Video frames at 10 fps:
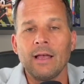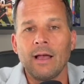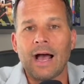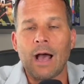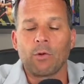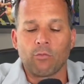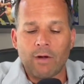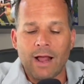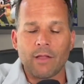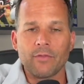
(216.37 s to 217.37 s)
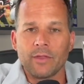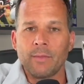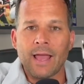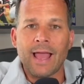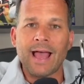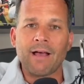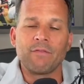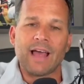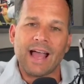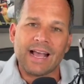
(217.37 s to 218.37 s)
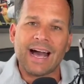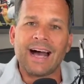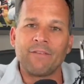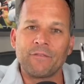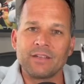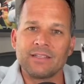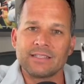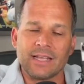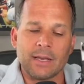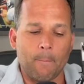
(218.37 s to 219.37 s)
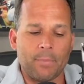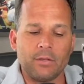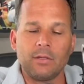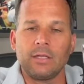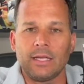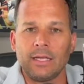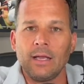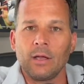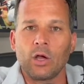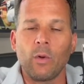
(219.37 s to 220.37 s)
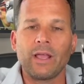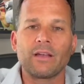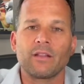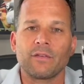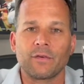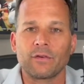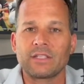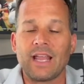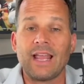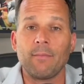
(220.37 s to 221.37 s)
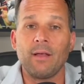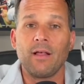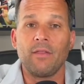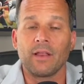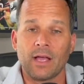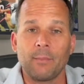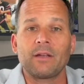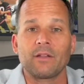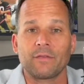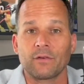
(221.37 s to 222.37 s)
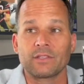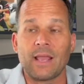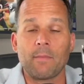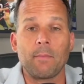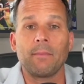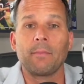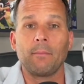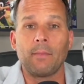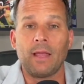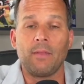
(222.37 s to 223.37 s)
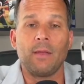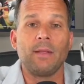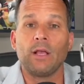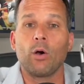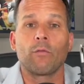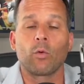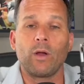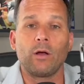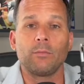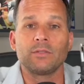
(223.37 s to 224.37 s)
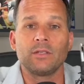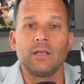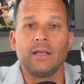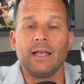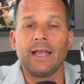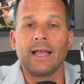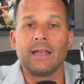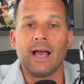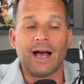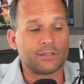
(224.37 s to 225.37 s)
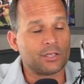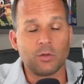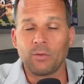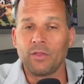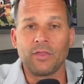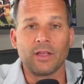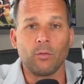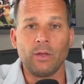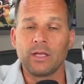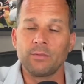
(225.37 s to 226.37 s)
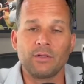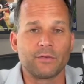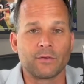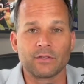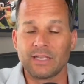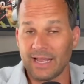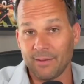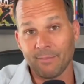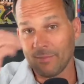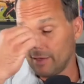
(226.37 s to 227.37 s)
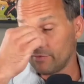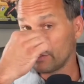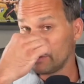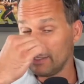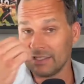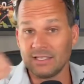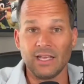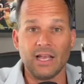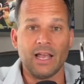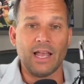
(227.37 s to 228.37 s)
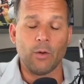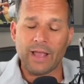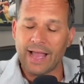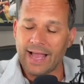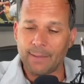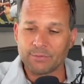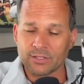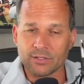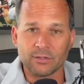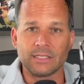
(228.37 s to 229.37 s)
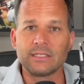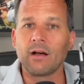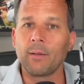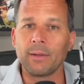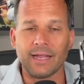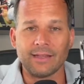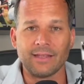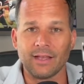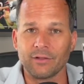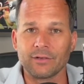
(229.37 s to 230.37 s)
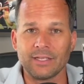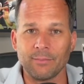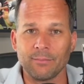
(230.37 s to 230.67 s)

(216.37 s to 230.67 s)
I would rather them have that confidence and ability going into the first game than coming to the first game and then being overwhelmed. And I'll tell you one thing. We come to the first game every season and we absolutely dominate the other team.